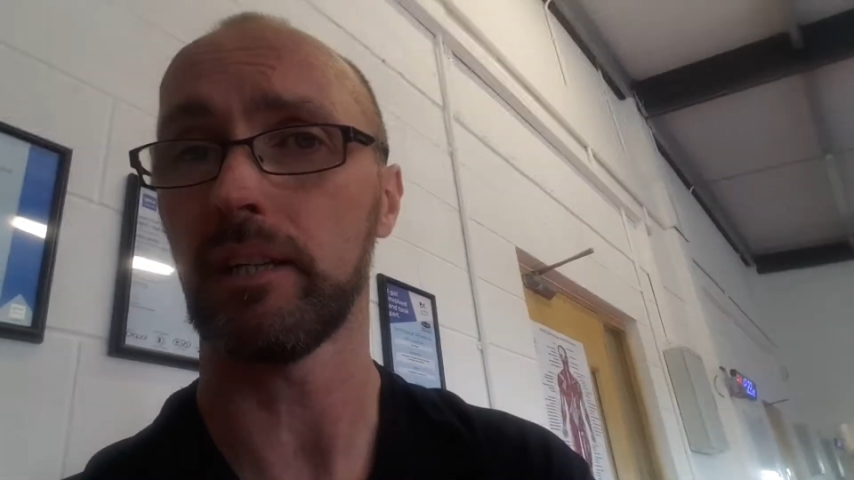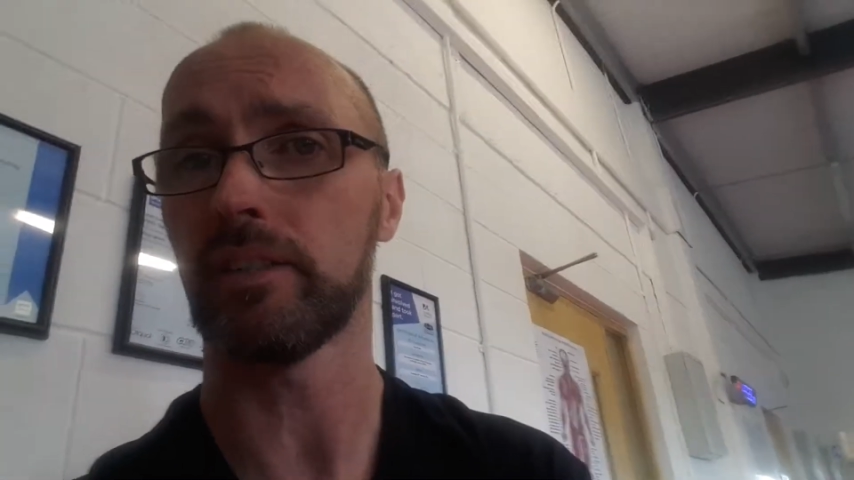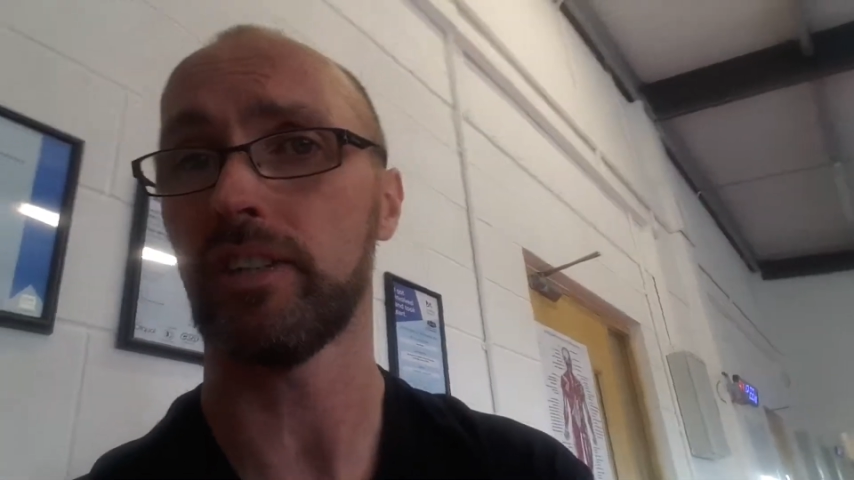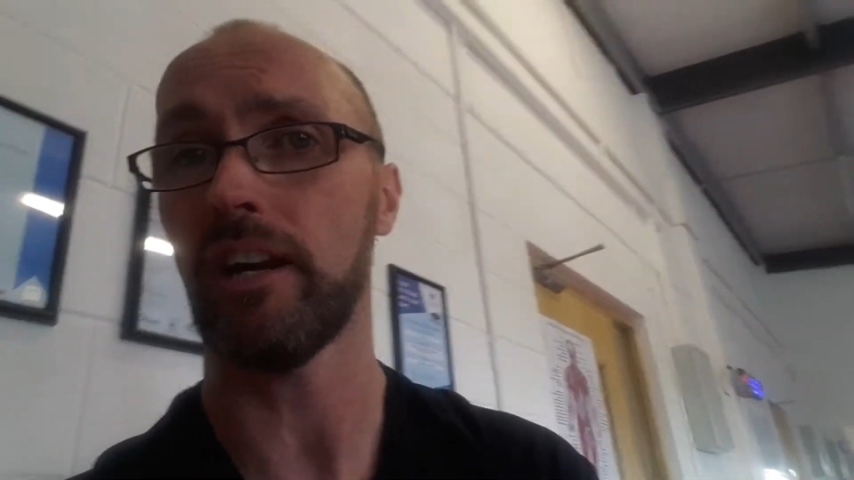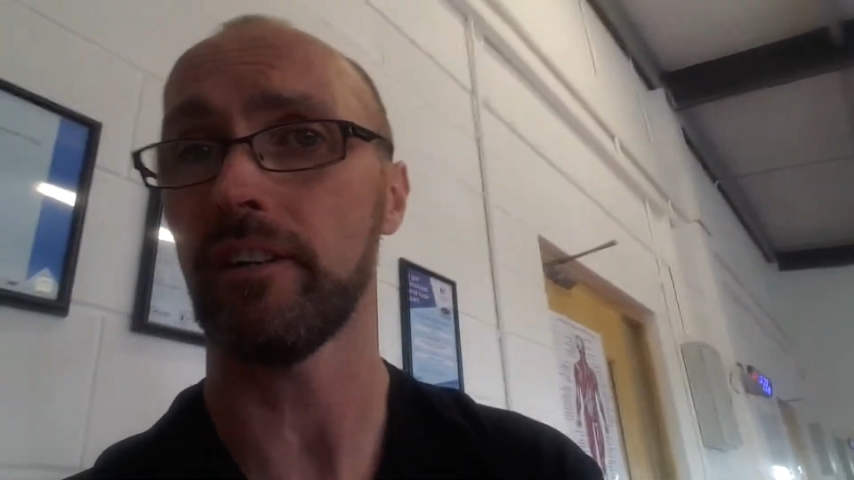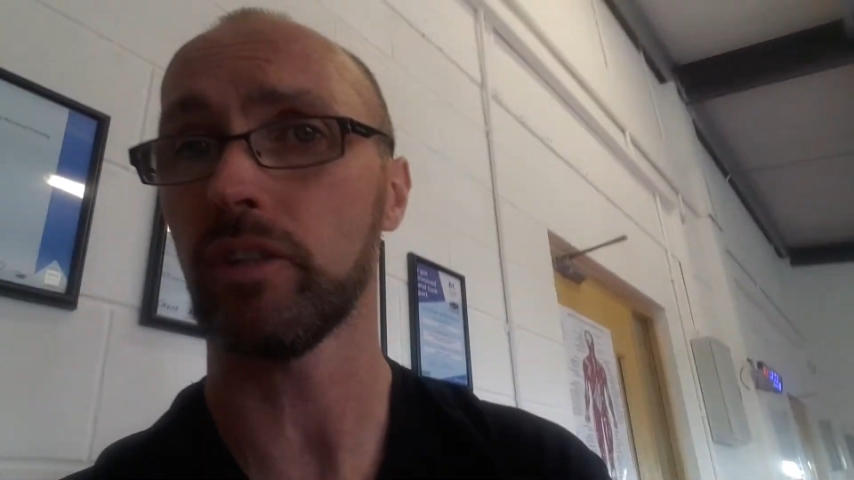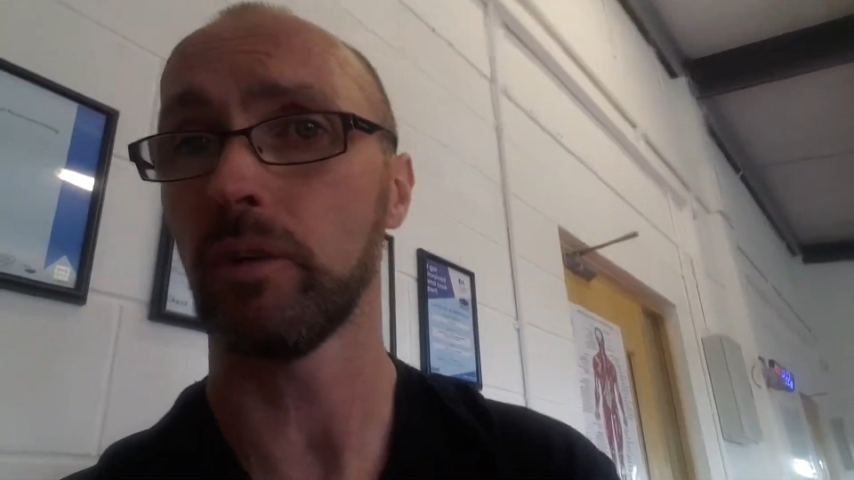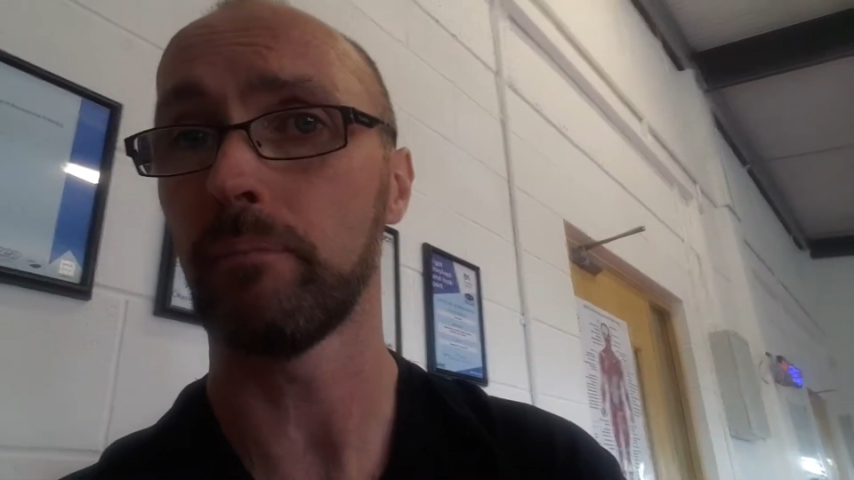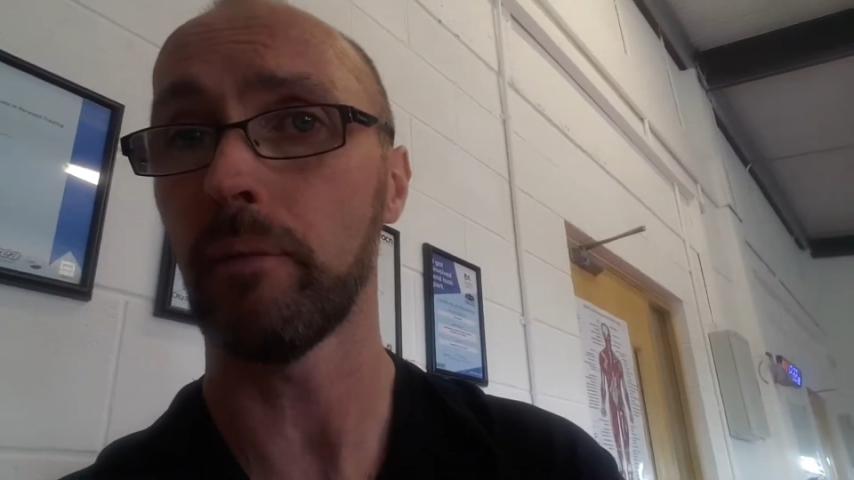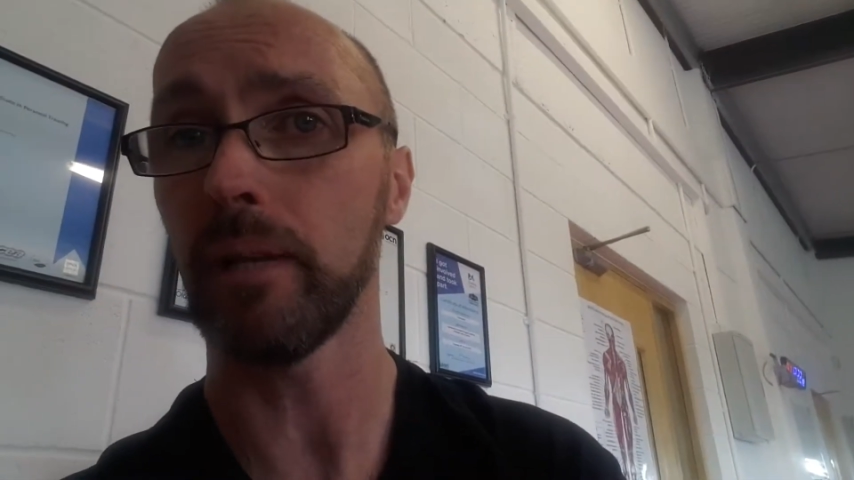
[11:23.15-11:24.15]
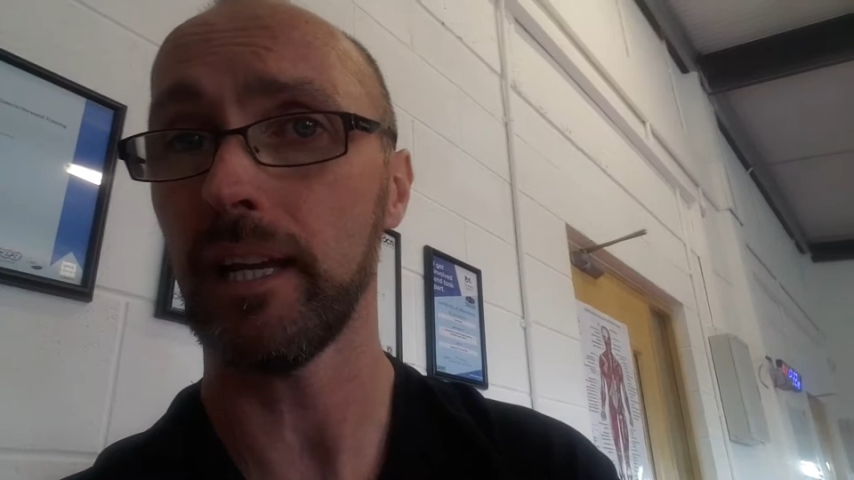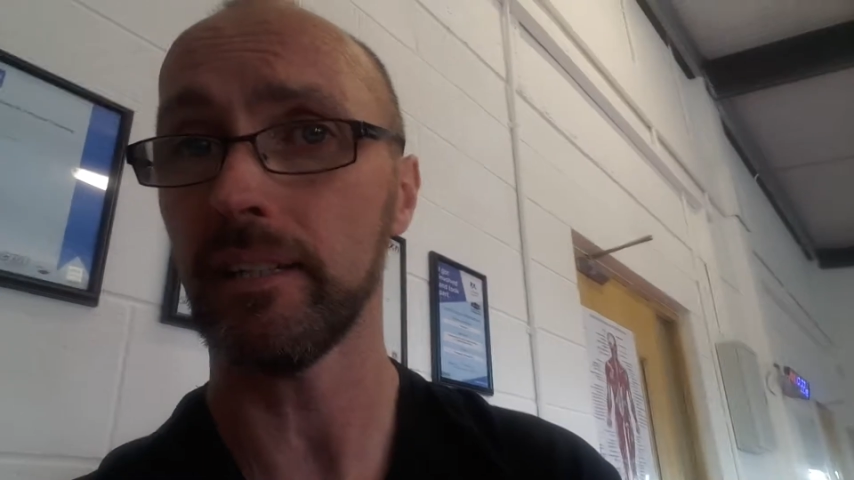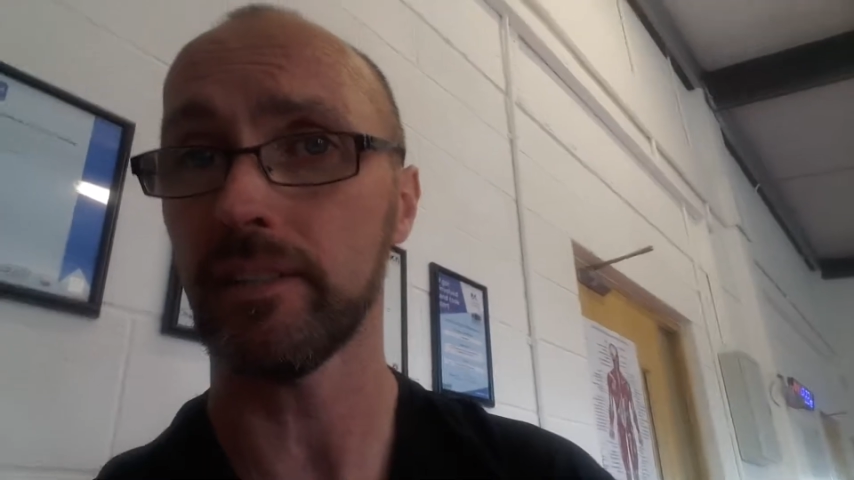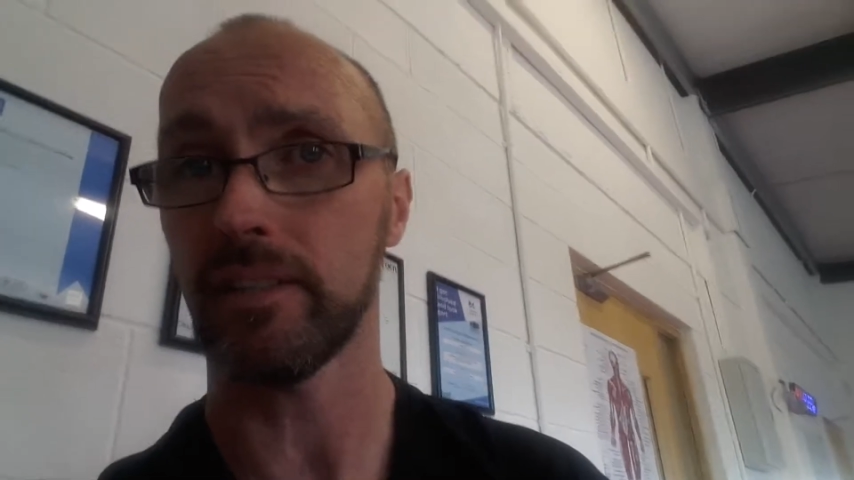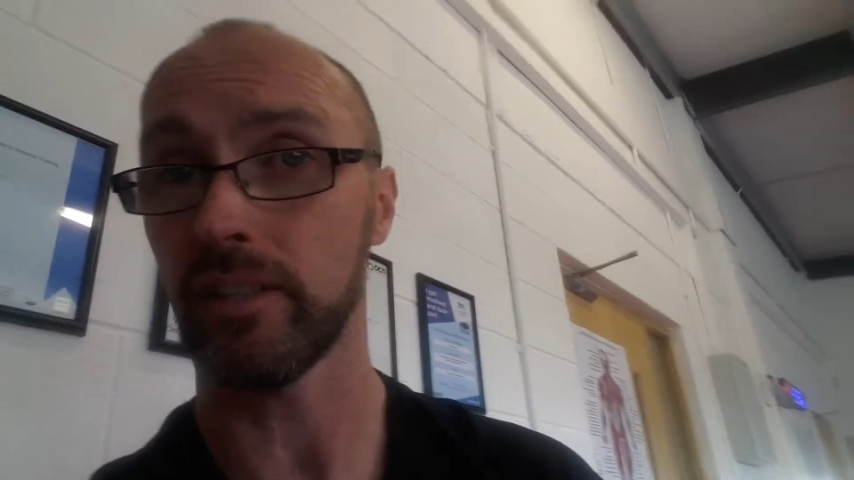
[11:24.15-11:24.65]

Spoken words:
a charity called Bumbalance.